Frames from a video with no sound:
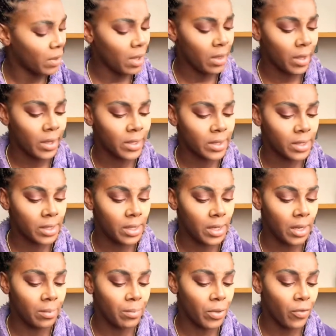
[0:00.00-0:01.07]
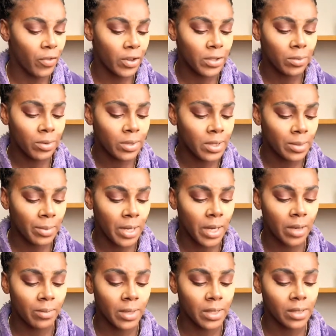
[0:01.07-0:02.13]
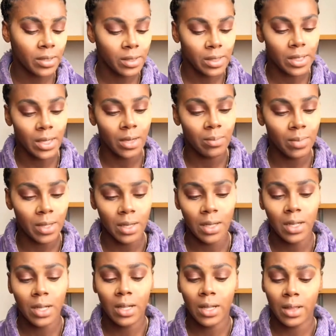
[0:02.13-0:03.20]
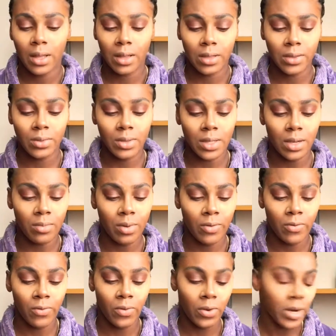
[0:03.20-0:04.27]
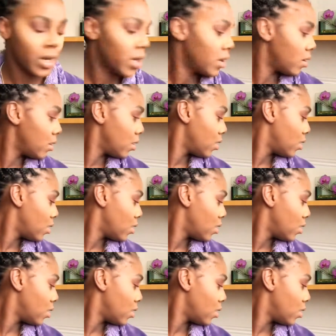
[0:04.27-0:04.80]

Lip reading: I think it's deep. The first one is medium, this is deep. I think this one's a number 40.